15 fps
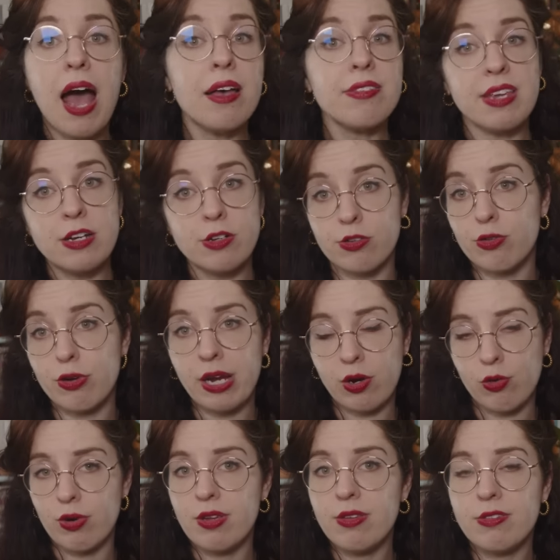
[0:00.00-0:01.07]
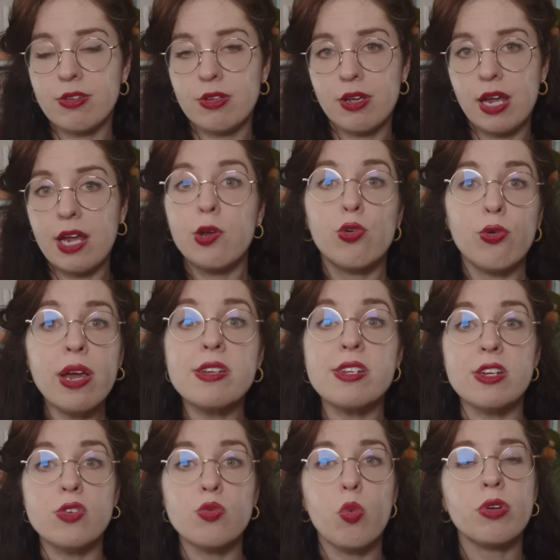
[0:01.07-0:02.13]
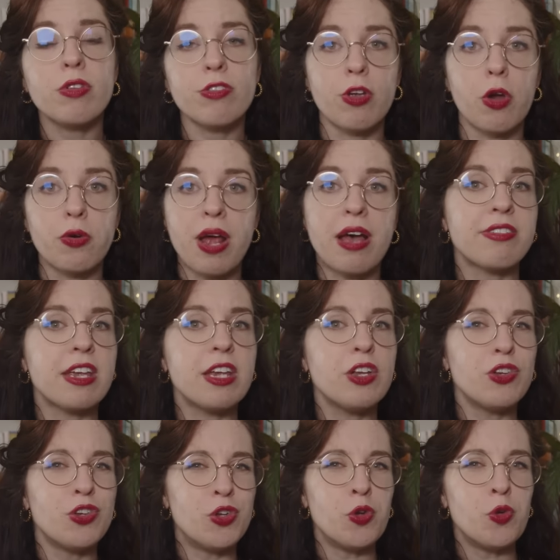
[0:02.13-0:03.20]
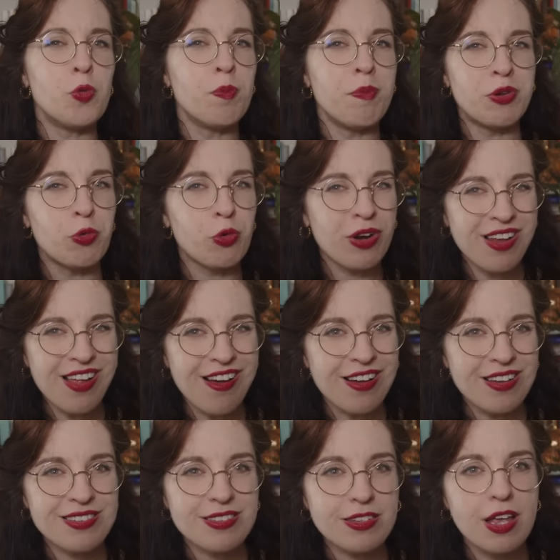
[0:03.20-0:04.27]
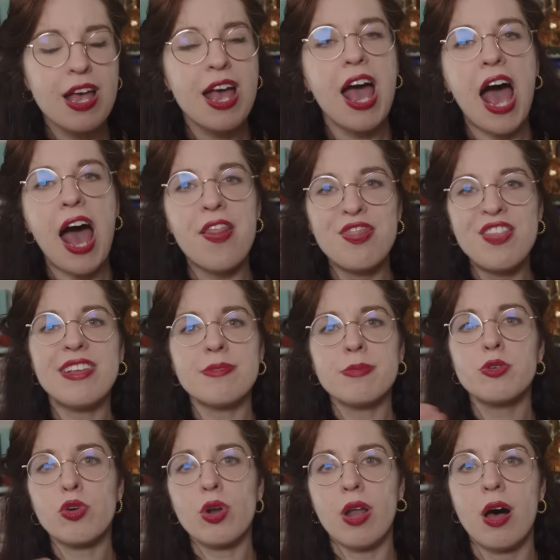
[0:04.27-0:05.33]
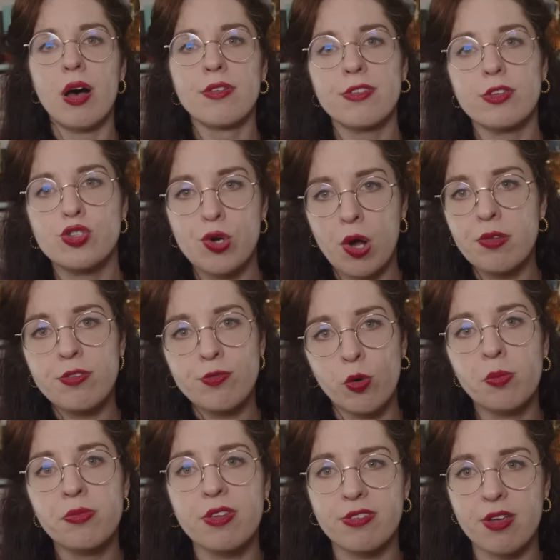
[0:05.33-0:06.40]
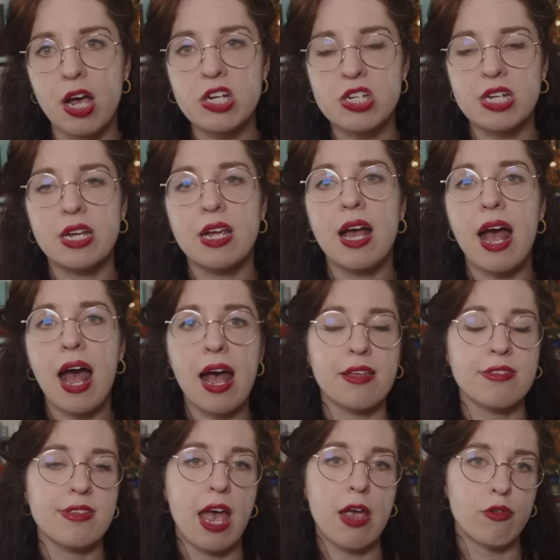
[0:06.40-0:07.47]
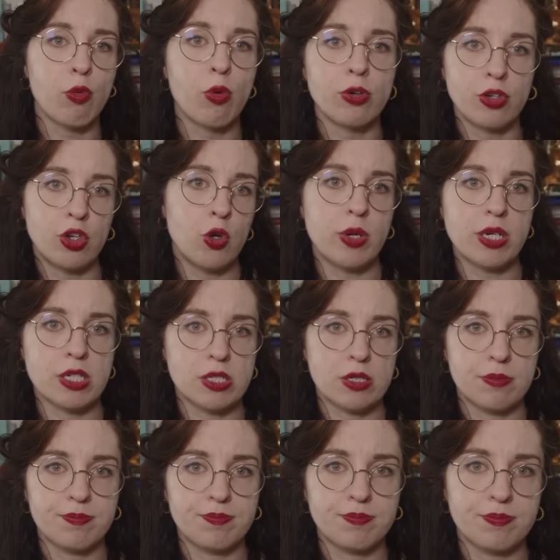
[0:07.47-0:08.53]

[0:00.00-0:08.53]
As industry increased, it created what is known as a new middle class, and this middle class transformed society as everyone knew it.